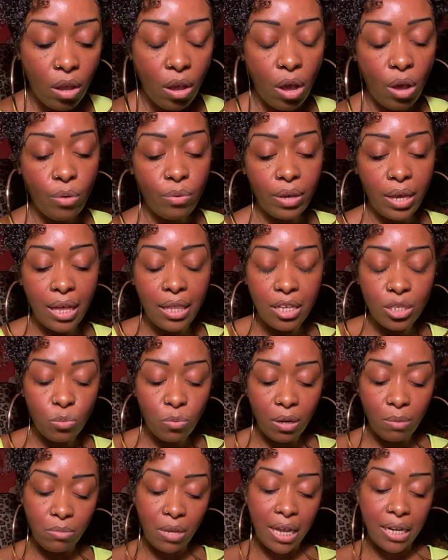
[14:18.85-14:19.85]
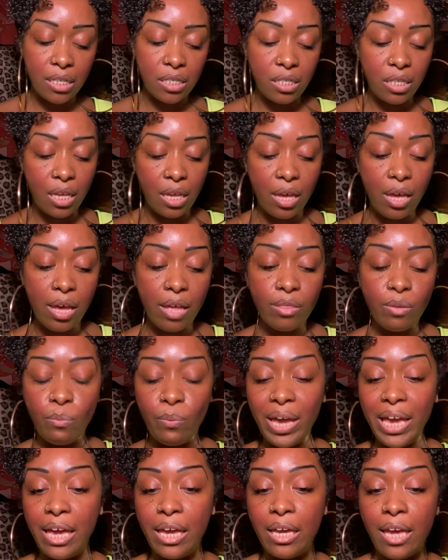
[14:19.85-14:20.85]
Okay, that's what I'm kind of seeing here. The
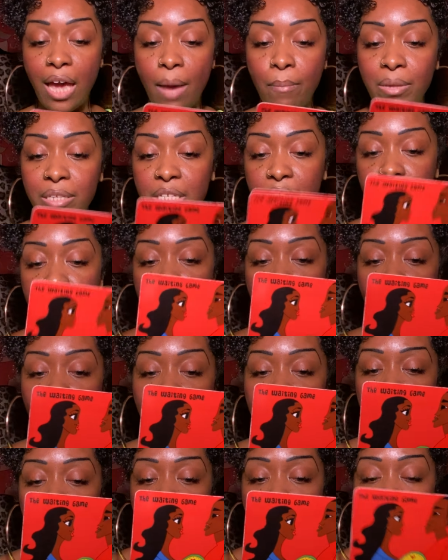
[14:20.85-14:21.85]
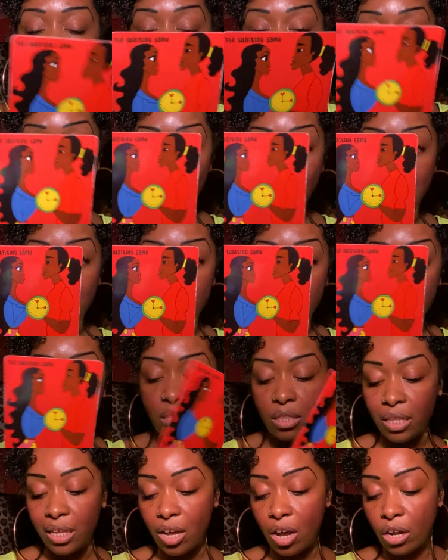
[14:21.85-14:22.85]
waiting game, it says divine time and patience
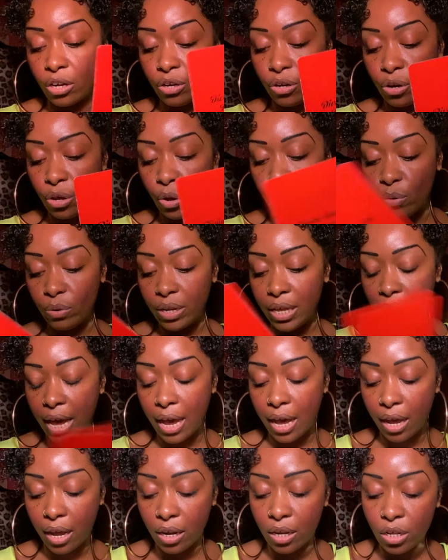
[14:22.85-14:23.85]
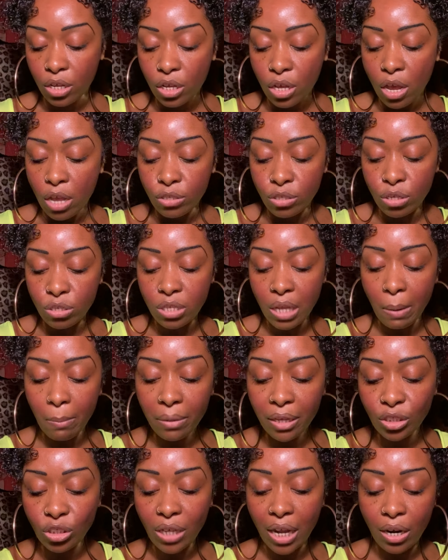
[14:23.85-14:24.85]
and the unknown. Yeah. So
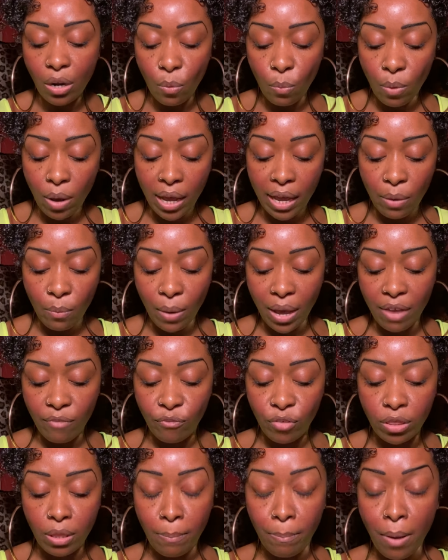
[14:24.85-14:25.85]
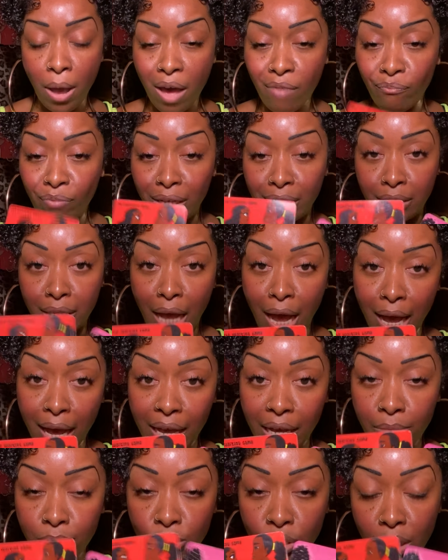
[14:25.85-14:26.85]
somebody's trying to wait, wait for the perfect
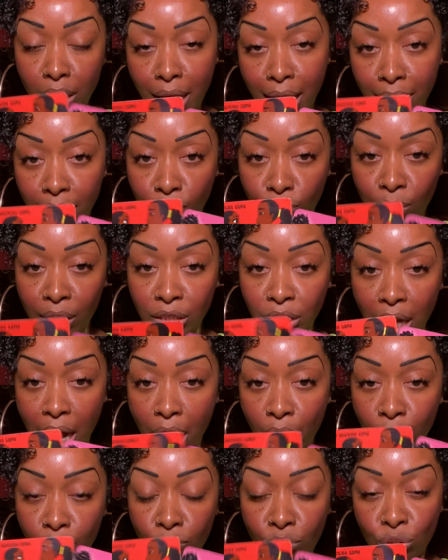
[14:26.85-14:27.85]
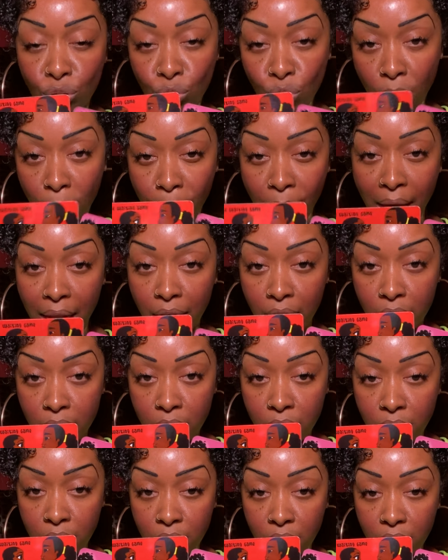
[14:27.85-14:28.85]
time to kind of reach out and restore
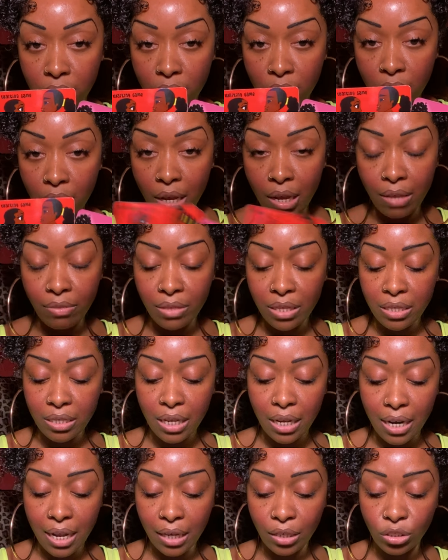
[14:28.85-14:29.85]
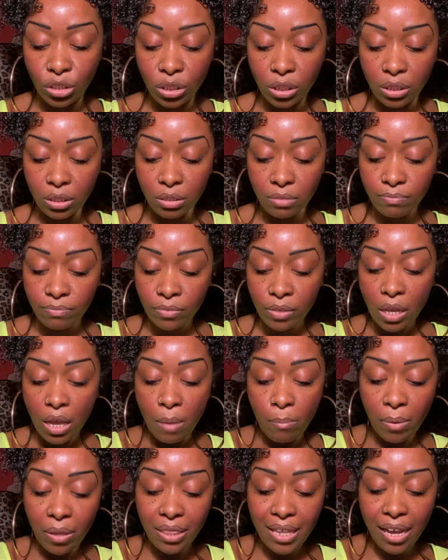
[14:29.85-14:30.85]
balance in this connection.
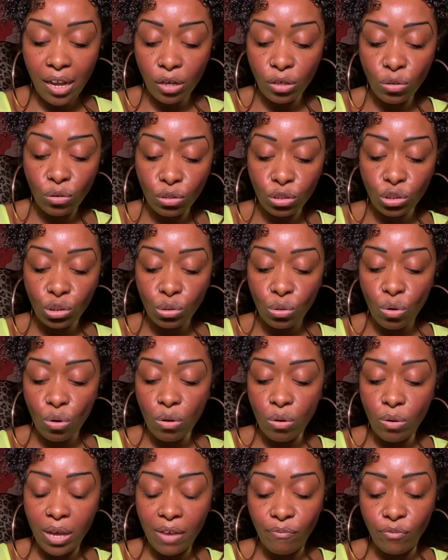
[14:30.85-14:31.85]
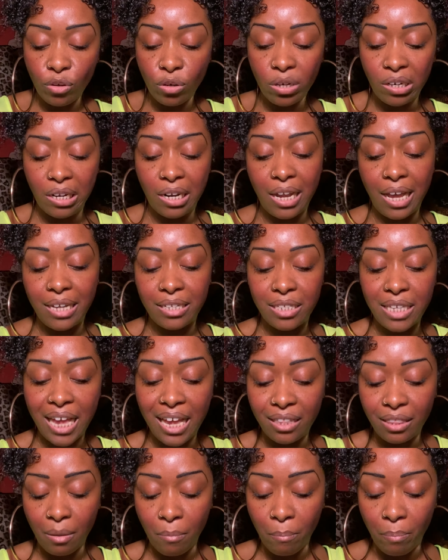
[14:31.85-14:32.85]
But they are not sure if you're going to like
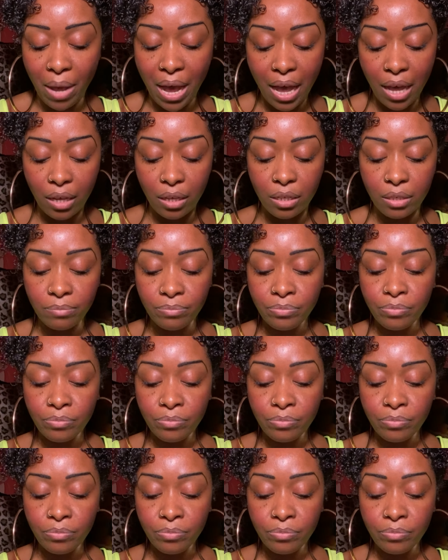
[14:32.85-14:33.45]
take them back.